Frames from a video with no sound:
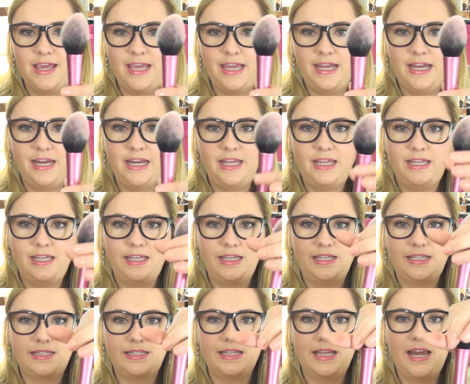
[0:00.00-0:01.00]
It
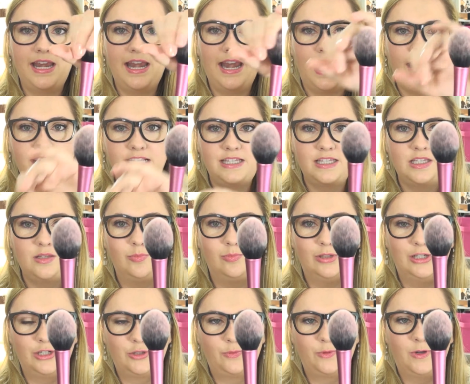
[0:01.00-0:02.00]
is the nicest
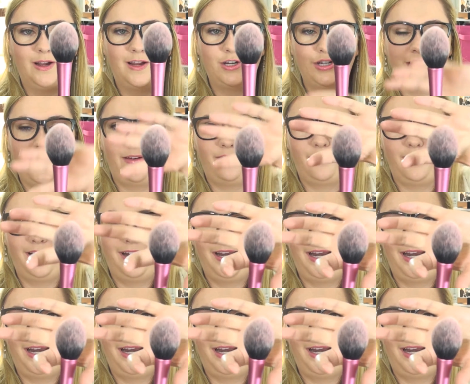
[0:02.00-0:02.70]
blush brush ever.